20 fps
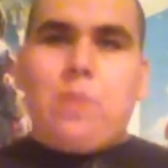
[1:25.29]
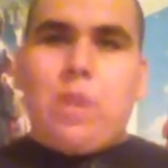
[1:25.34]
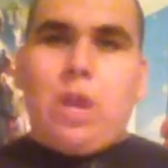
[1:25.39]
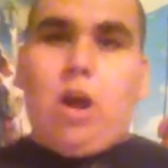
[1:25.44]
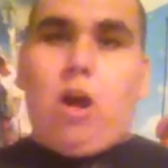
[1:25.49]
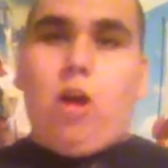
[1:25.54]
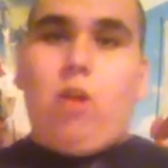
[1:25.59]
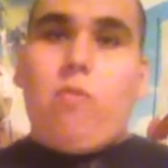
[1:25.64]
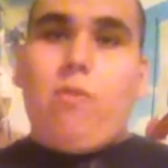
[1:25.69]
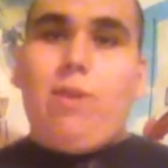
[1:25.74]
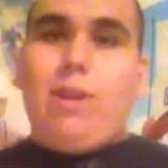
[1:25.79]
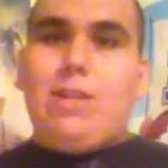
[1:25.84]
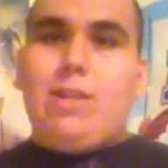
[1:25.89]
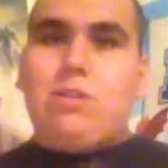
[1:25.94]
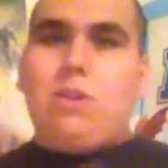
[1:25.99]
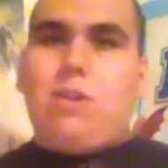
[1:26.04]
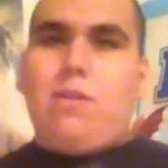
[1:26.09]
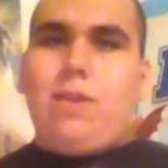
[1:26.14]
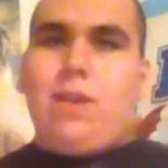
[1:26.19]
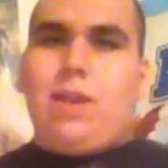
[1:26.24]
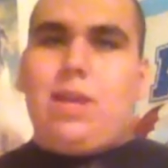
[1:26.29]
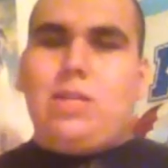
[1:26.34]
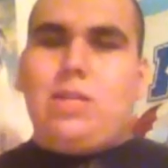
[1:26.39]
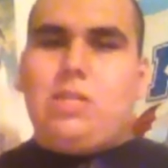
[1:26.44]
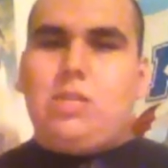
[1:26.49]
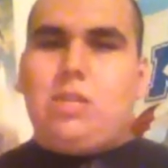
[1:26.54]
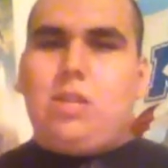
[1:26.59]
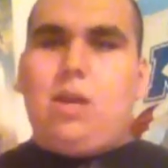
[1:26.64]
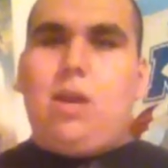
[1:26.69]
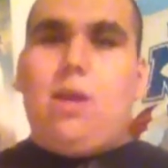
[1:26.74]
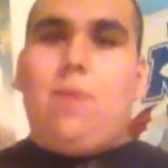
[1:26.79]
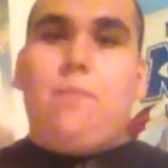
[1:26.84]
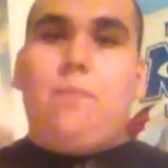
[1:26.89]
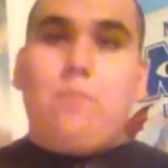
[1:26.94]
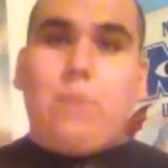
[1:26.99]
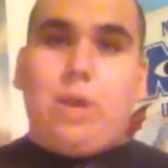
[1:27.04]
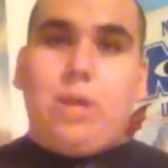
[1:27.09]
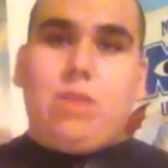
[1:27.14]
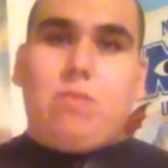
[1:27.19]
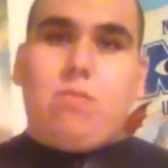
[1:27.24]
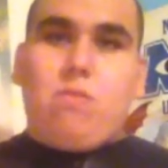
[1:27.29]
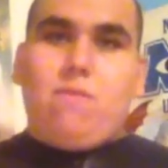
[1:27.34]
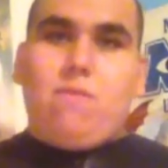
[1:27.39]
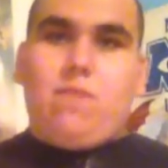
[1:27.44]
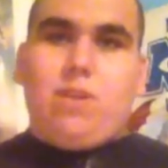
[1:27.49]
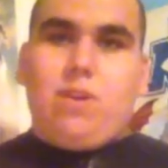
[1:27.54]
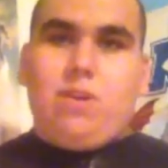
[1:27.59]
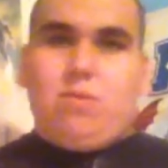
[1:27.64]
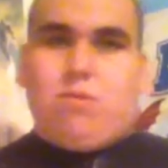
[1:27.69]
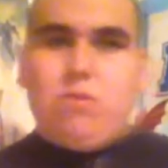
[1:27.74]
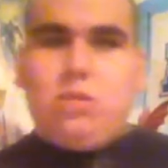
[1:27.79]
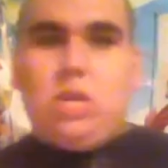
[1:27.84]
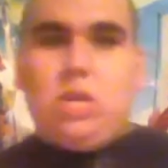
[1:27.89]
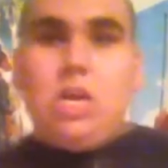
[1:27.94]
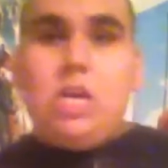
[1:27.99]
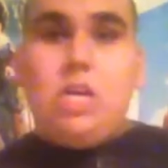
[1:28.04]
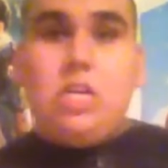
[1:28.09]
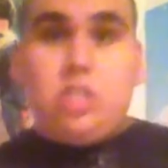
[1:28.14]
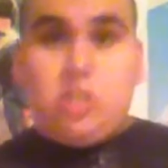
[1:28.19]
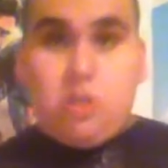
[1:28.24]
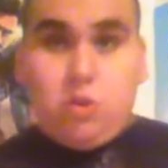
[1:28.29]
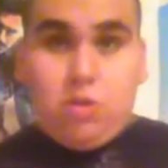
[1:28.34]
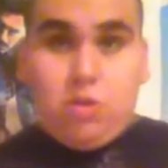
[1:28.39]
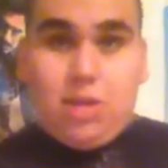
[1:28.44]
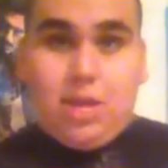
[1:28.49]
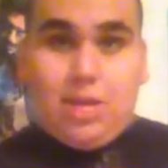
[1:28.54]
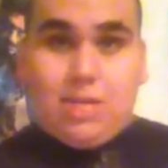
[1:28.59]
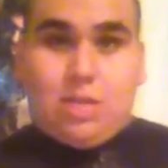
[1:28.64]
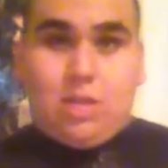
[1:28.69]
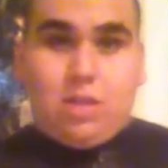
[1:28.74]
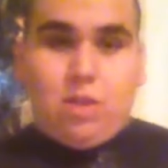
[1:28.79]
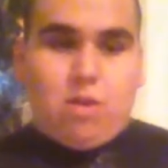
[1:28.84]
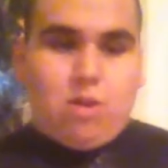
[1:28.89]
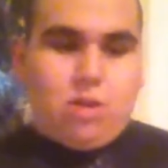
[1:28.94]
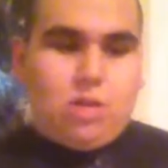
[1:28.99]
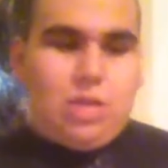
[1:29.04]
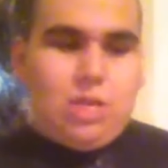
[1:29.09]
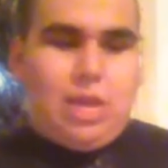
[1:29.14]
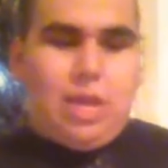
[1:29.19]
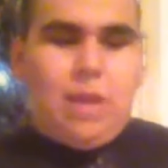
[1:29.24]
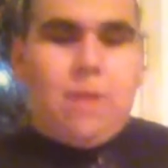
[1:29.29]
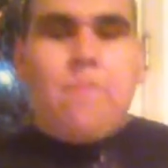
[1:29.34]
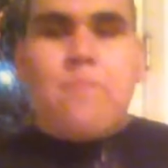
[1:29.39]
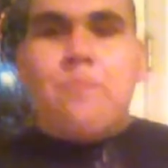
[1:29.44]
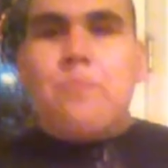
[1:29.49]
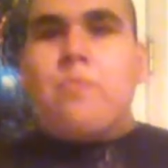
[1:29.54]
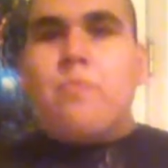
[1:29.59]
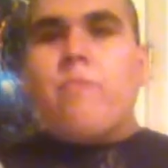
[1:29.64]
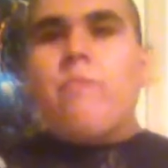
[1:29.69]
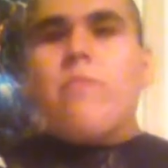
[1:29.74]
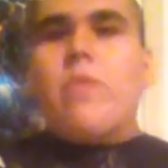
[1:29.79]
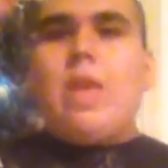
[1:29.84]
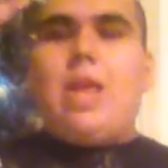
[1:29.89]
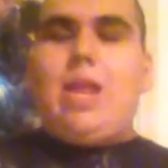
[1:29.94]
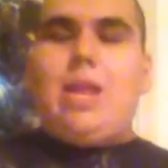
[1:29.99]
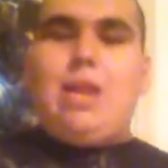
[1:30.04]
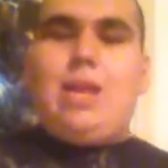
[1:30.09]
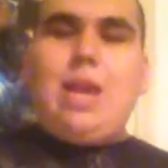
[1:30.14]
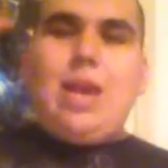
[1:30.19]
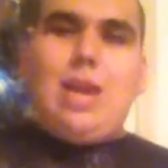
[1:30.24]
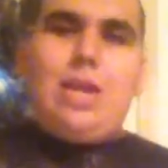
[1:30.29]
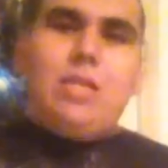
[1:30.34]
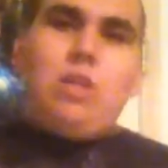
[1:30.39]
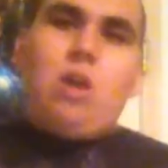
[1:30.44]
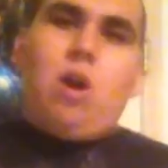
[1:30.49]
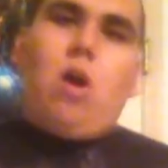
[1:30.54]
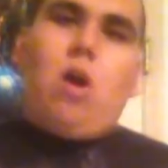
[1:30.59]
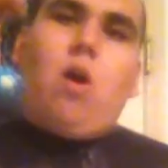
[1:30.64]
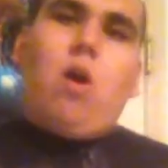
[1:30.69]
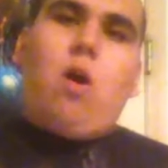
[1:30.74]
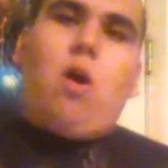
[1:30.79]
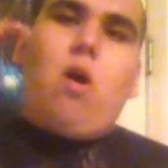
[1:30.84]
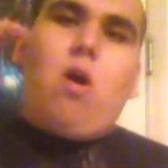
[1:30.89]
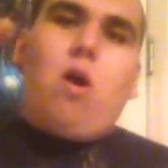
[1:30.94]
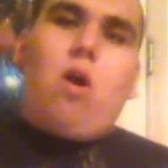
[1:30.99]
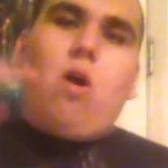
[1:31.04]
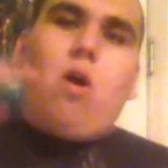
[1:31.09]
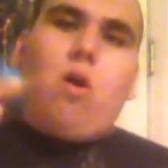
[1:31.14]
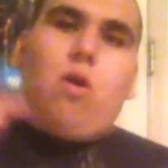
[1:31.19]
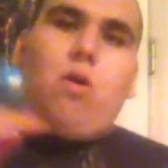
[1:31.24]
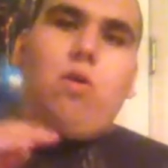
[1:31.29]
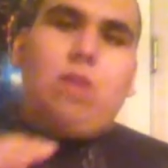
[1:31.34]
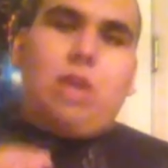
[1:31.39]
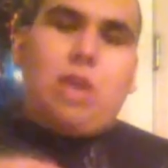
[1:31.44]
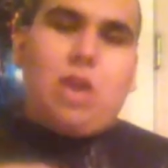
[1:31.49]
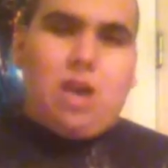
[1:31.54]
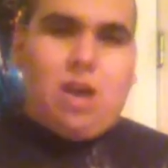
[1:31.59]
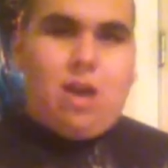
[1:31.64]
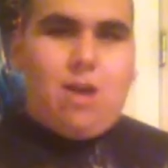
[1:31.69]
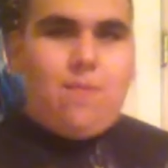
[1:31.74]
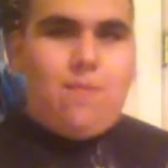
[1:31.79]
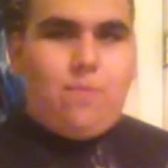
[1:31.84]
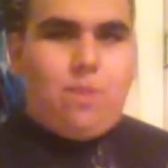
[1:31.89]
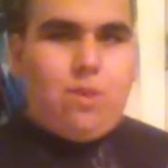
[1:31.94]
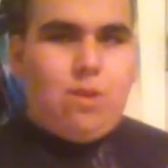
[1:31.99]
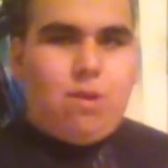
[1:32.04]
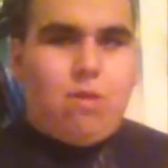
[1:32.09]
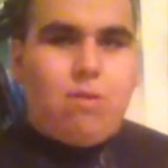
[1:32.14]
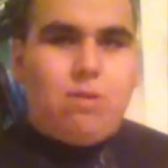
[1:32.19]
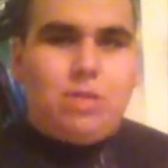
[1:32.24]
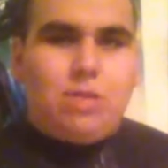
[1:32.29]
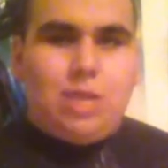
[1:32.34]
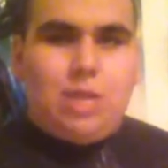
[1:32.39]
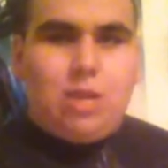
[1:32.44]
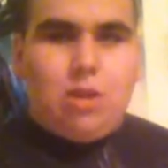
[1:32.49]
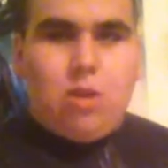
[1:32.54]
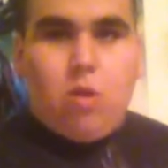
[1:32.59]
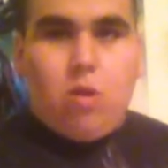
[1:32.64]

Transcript: Halloween Extravaganza Month Reviews 2013, and it has all the uploads in